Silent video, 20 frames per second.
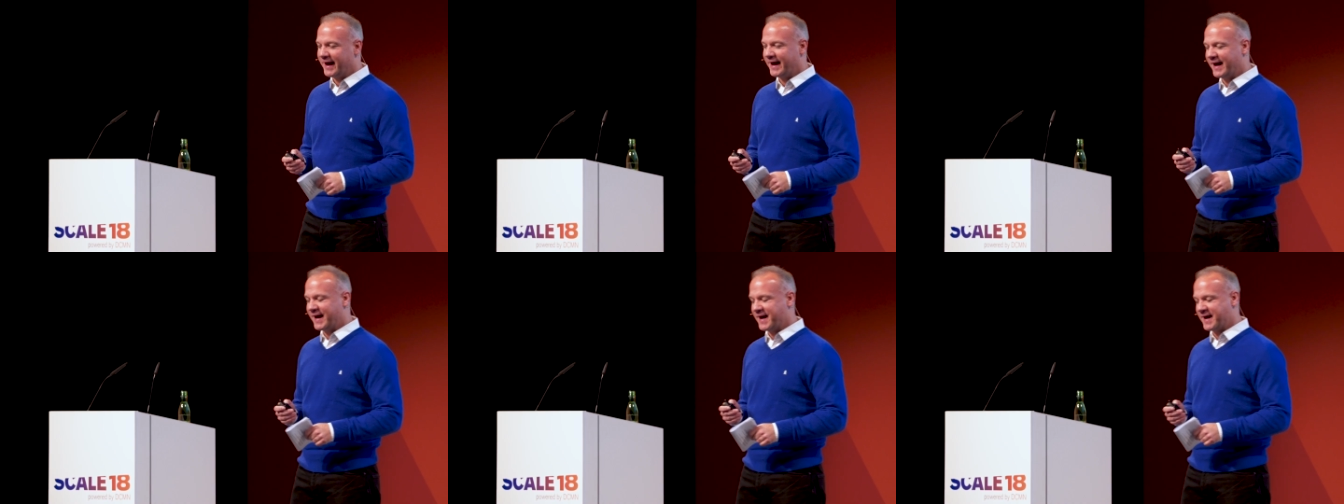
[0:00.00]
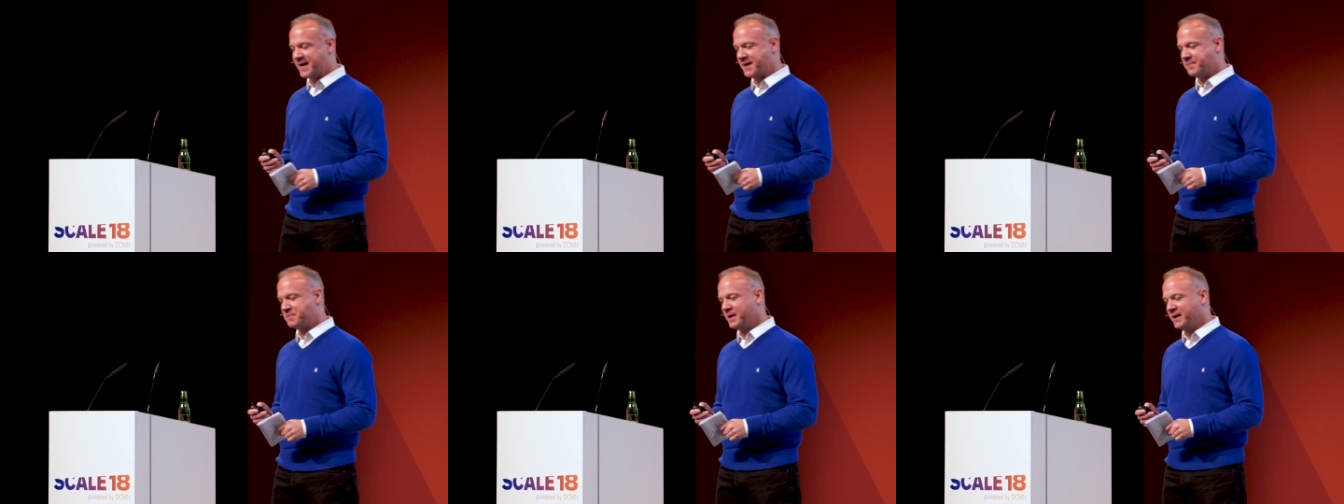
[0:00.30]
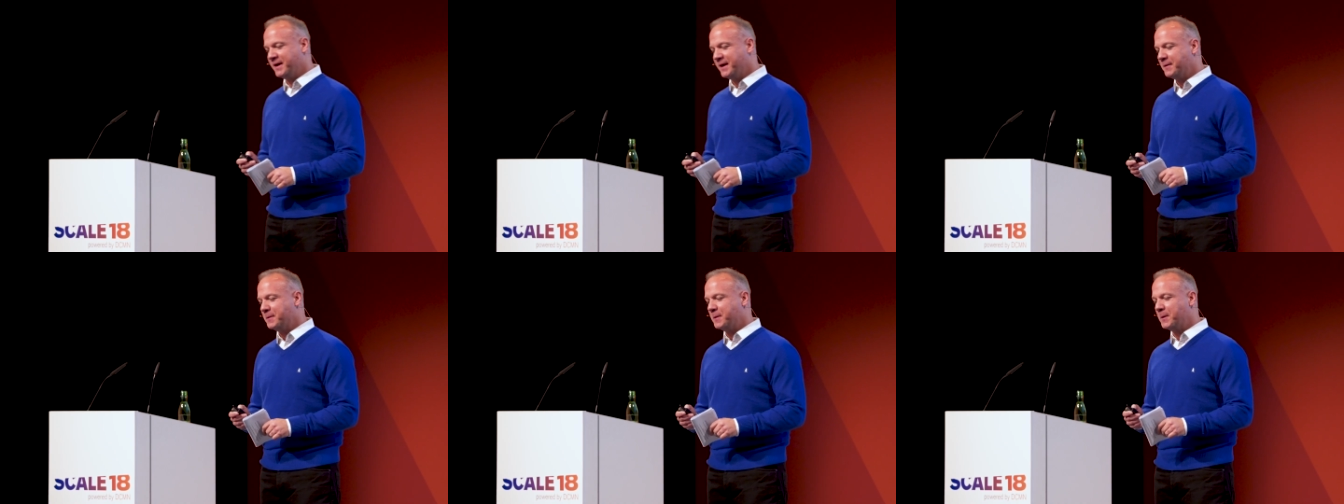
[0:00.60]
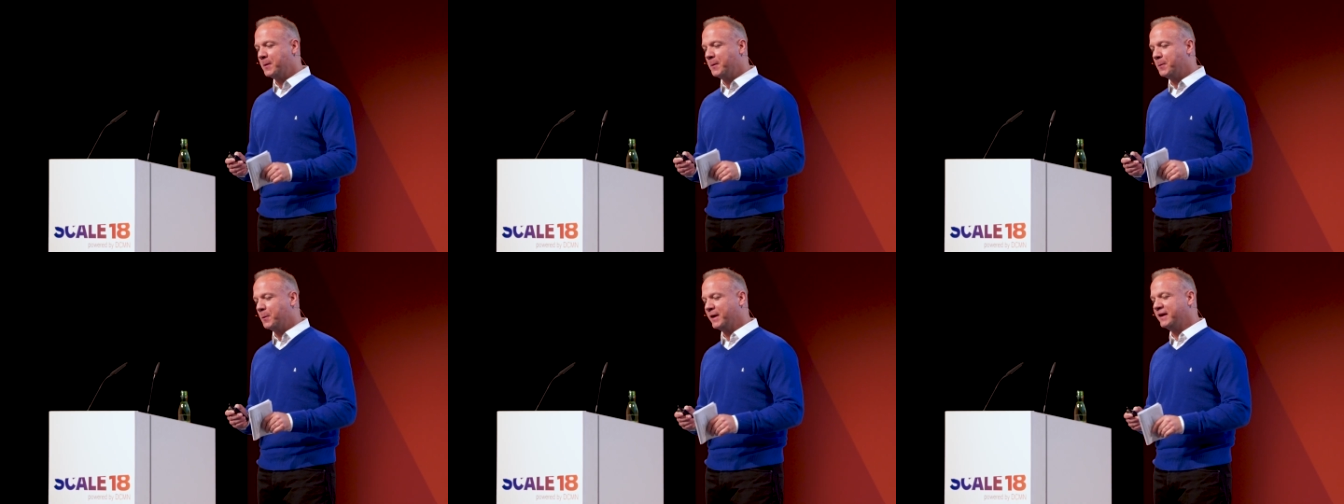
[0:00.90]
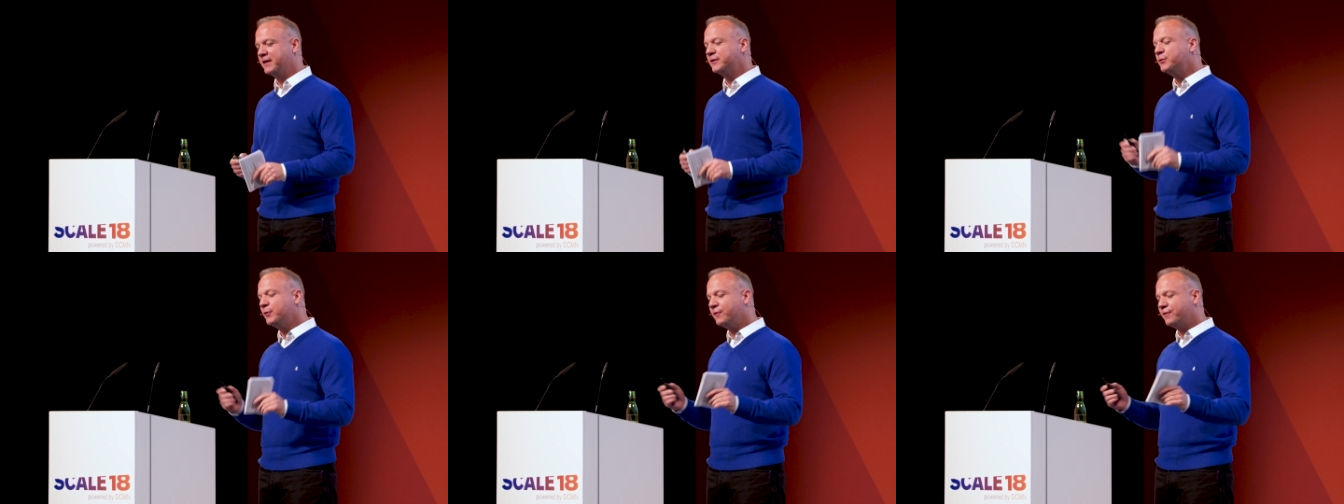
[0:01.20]
um, but
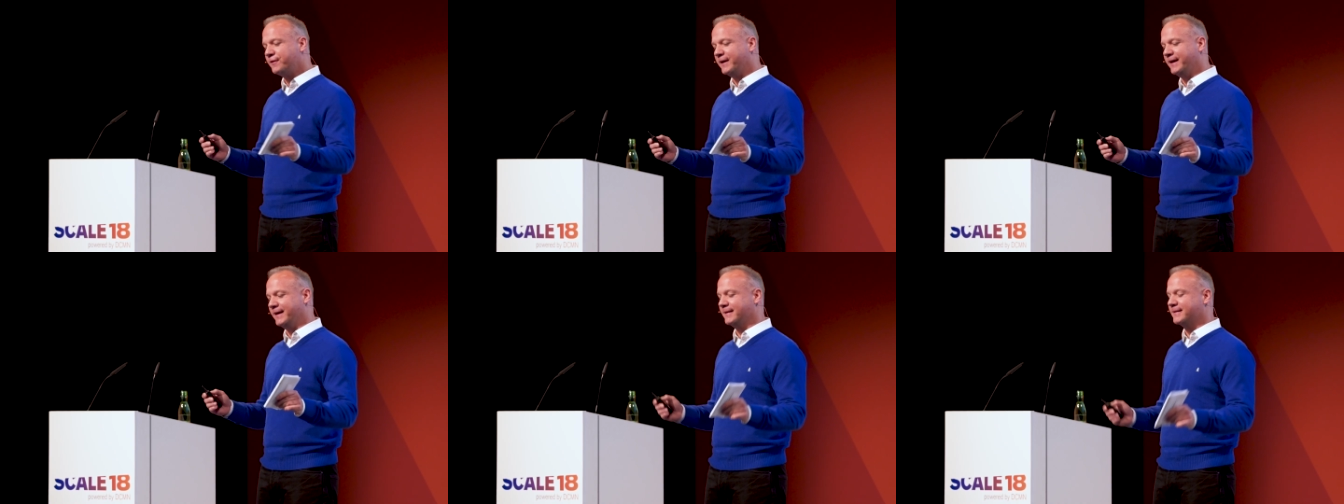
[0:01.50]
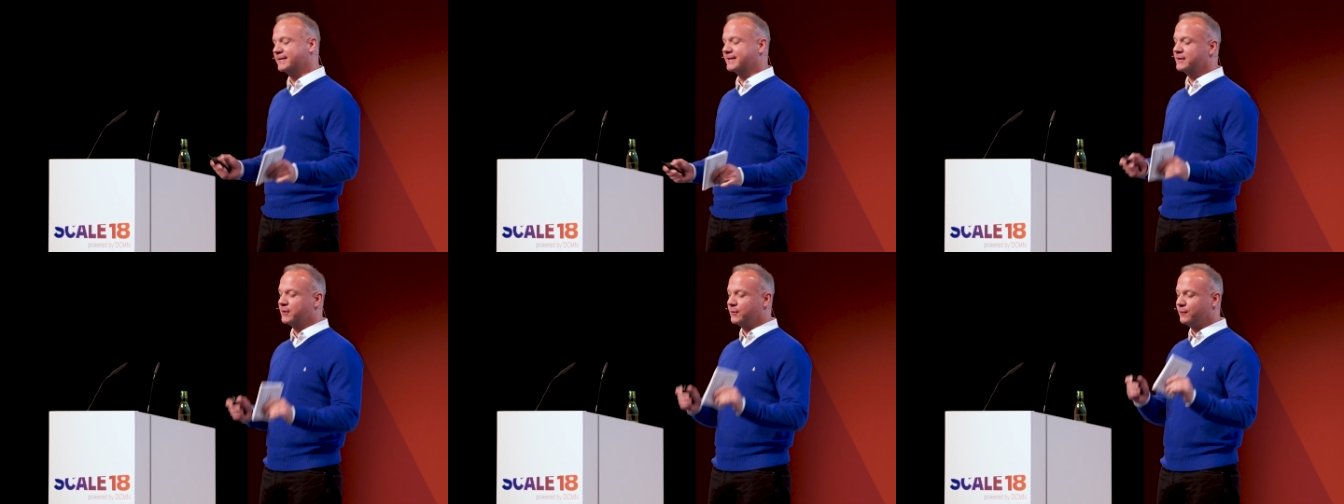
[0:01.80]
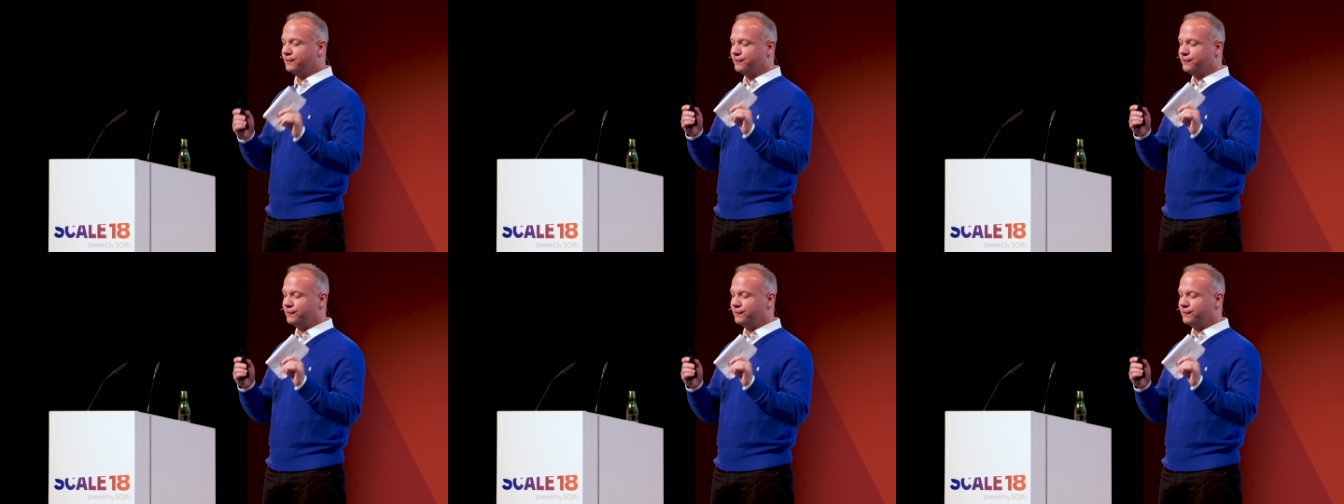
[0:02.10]
there are two things.